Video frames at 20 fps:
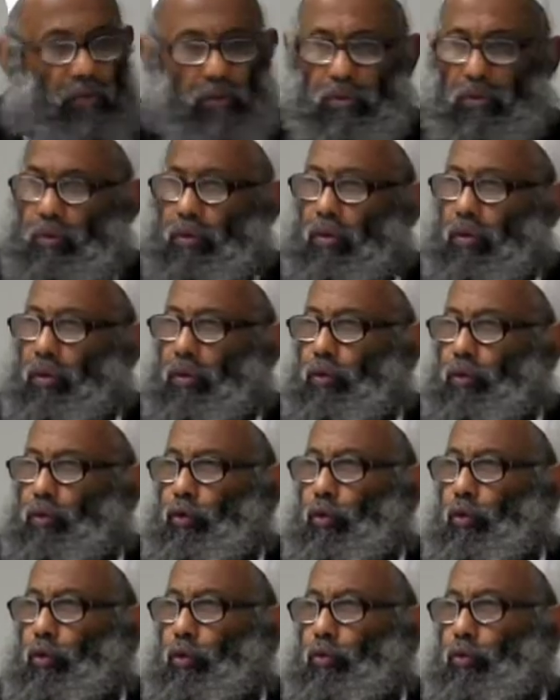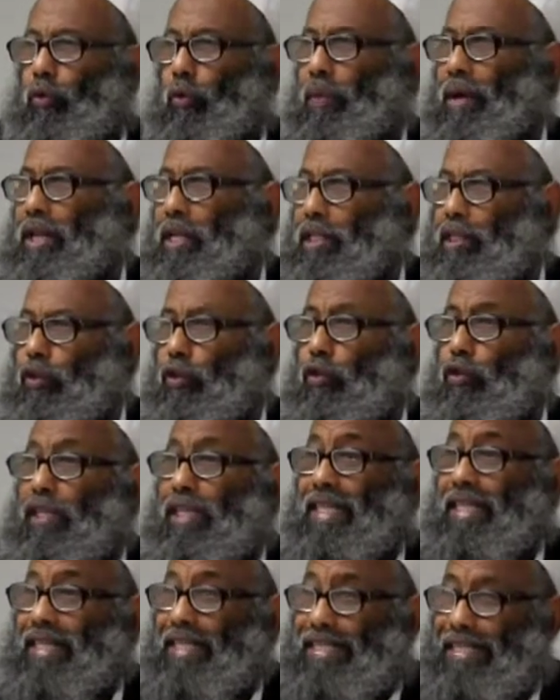to manage. So
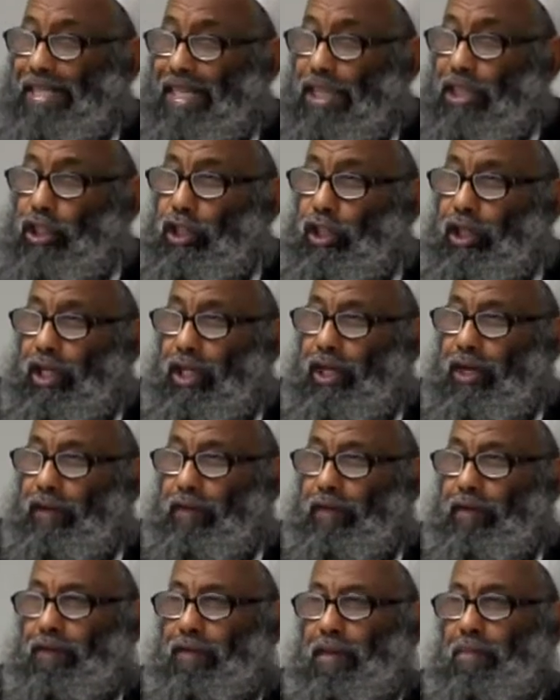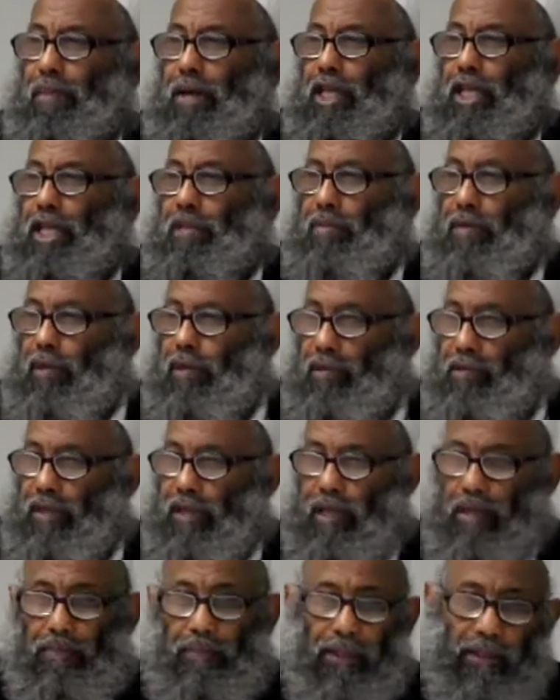they share the management of
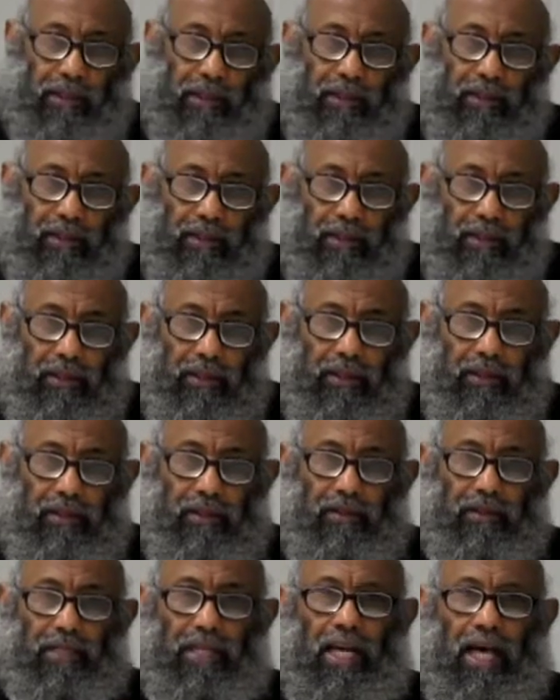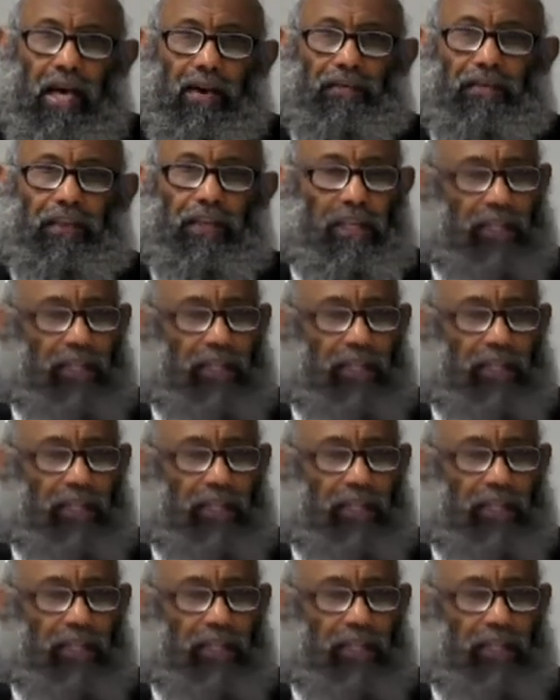the company. They have